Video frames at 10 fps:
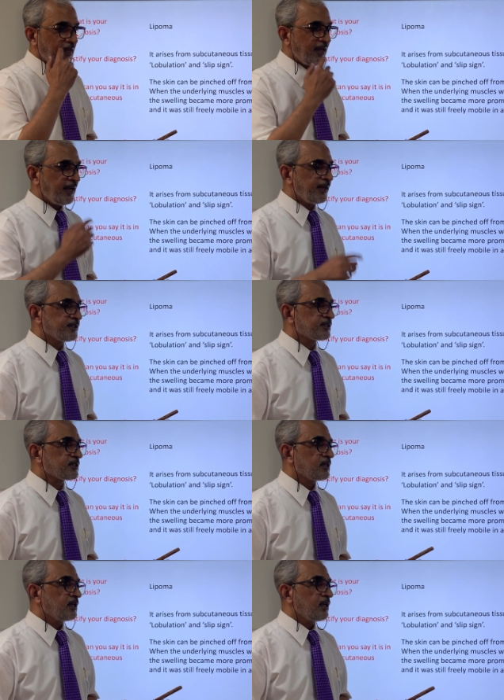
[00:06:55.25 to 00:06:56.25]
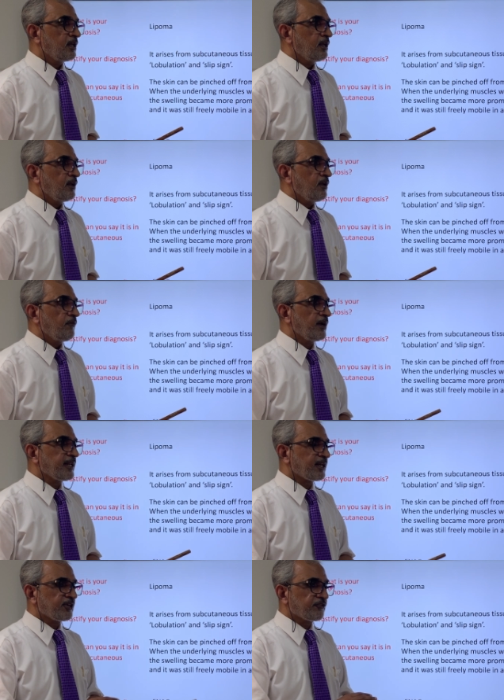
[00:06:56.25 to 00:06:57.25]
And when I
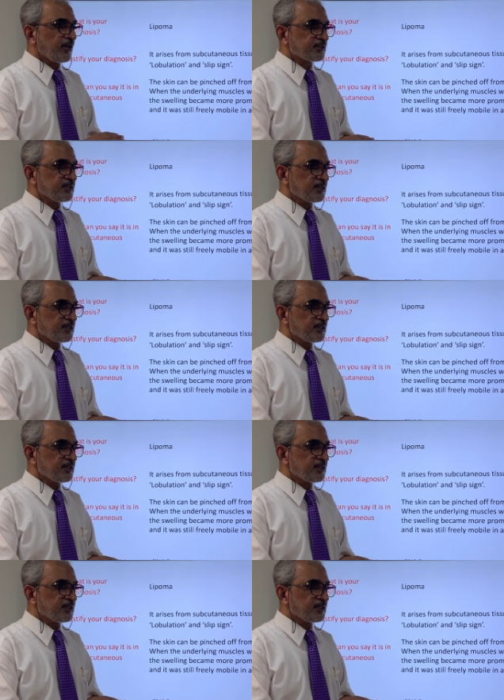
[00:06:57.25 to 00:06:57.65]
contracted